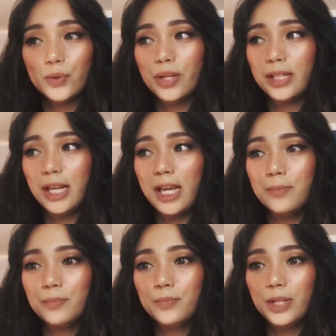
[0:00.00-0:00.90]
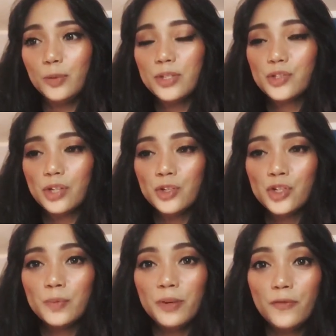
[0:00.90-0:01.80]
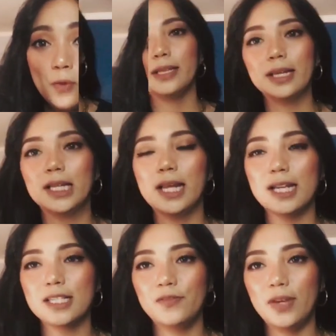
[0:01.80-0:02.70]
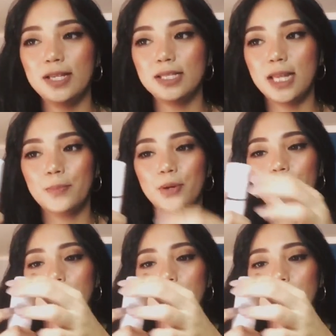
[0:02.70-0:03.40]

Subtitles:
it was charged what before. What I did as a face steamer,